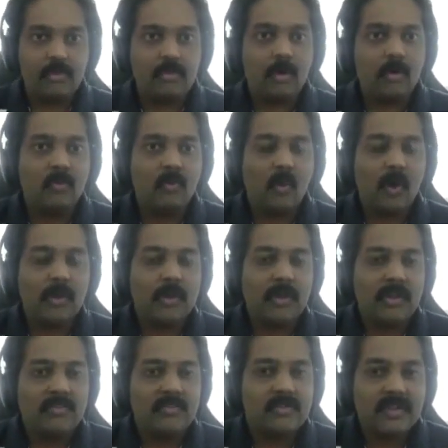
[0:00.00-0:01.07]
So what you
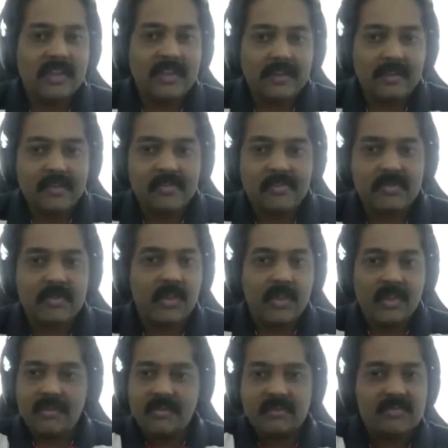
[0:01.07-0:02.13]
just need is,
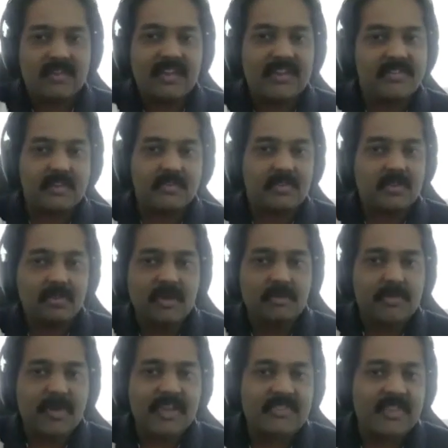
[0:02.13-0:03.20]
there's
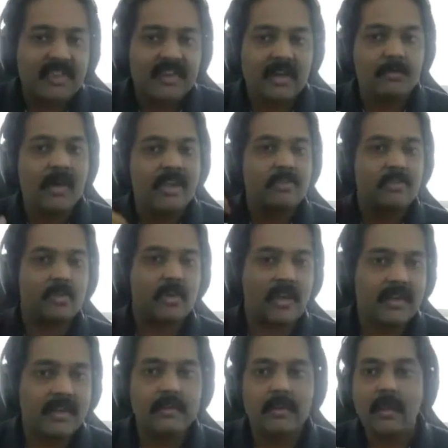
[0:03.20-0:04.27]
some basic commands to
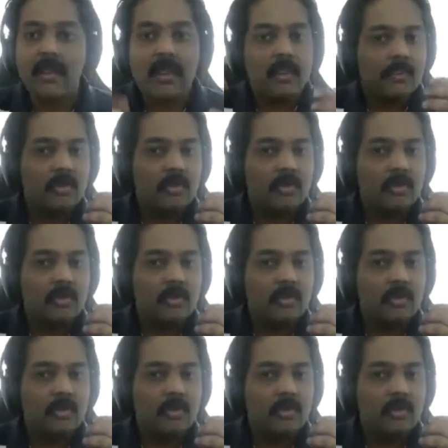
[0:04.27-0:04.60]
run it.